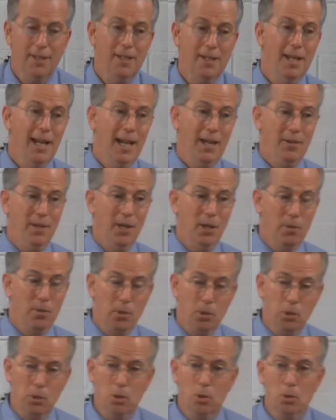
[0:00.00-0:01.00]
and they are
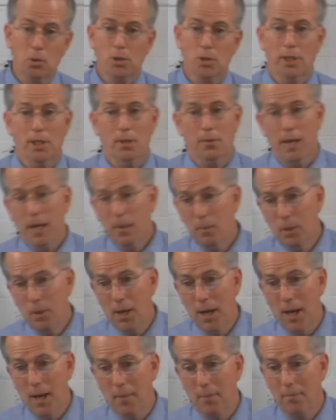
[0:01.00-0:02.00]
the true seed of
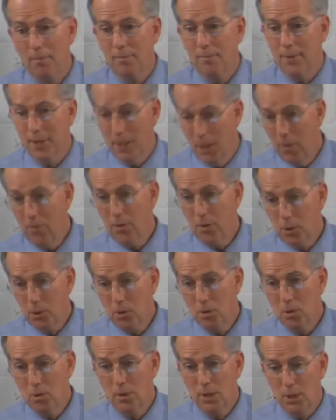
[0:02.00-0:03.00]
Abraham. They are the
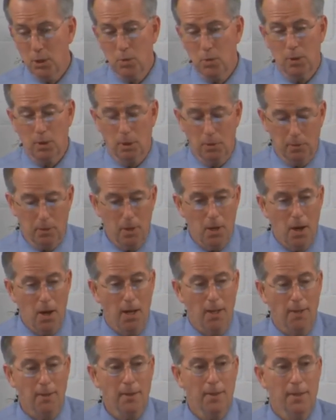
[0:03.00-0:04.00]
true Israel of
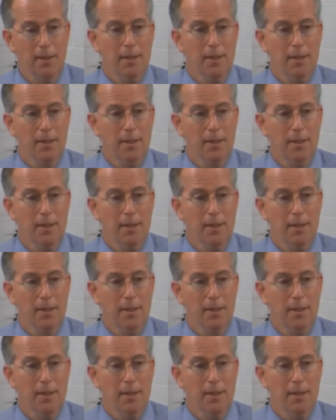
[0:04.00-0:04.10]
God.